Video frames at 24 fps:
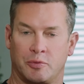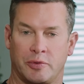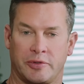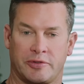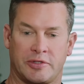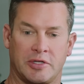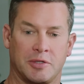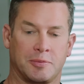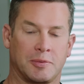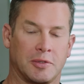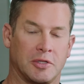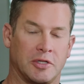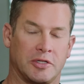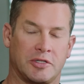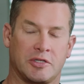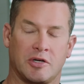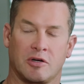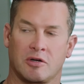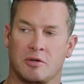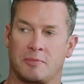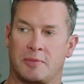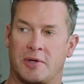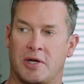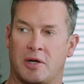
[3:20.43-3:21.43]
We typically
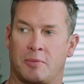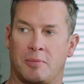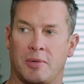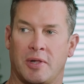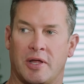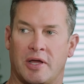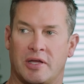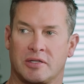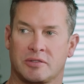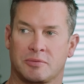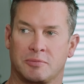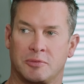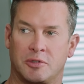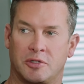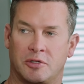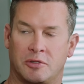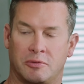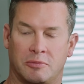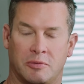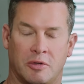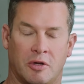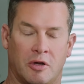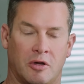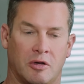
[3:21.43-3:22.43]
talk about
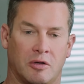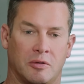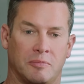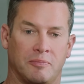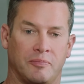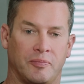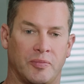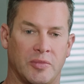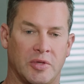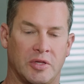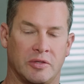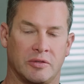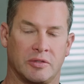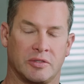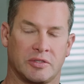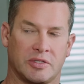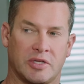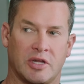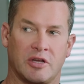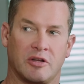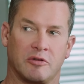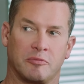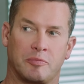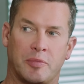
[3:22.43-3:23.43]
plasma in the
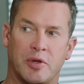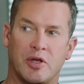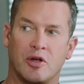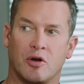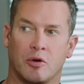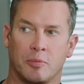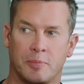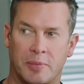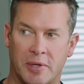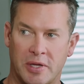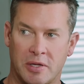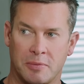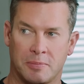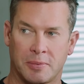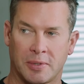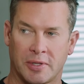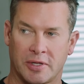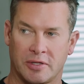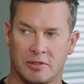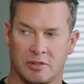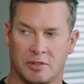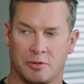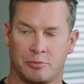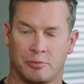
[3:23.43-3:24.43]
state of PRP,
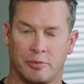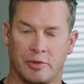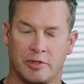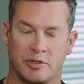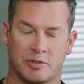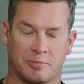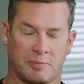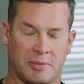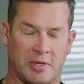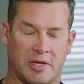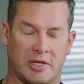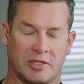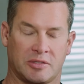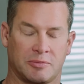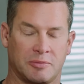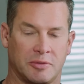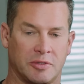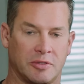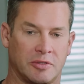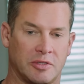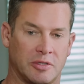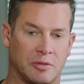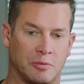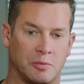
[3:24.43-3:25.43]
platelet-rich
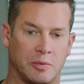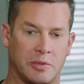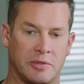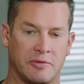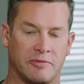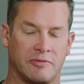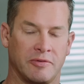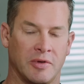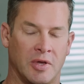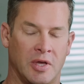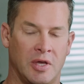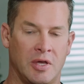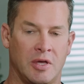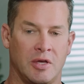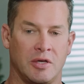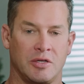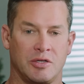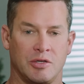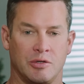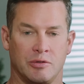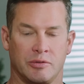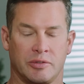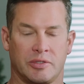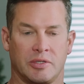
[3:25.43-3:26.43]
plasma, that we've
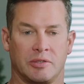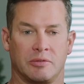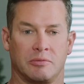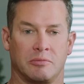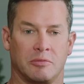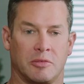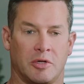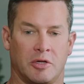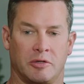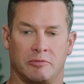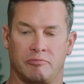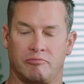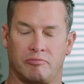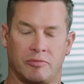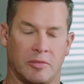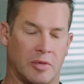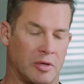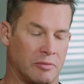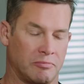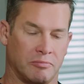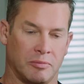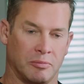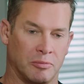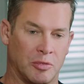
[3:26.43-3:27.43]
used in a
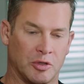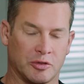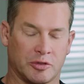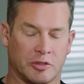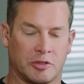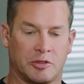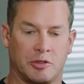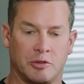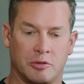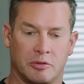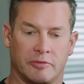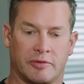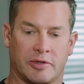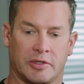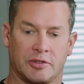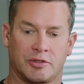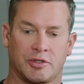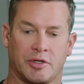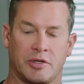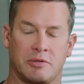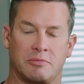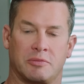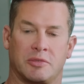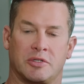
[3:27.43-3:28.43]
multitude of our
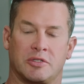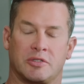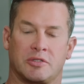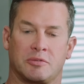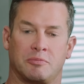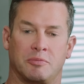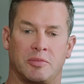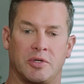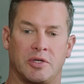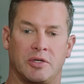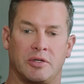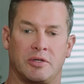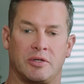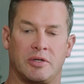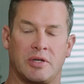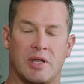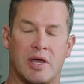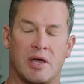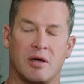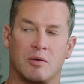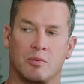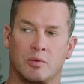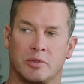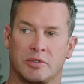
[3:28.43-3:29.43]
treatments, but
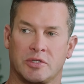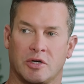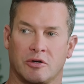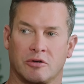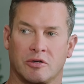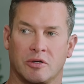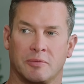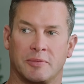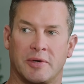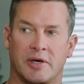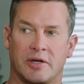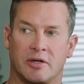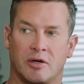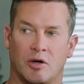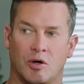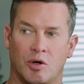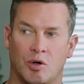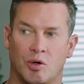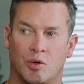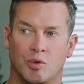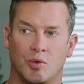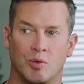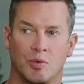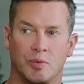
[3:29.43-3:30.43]
now we're talking about a
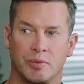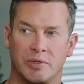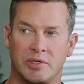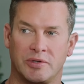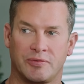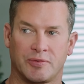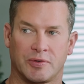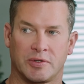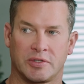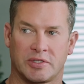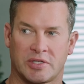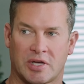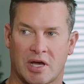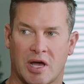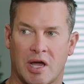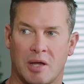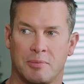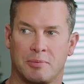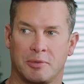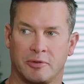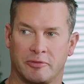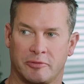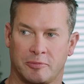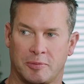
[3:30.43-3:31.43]
whole different
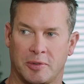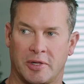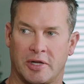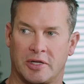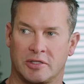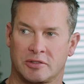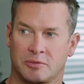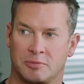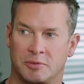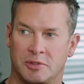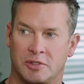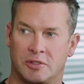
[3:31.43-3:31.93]
type of plasma.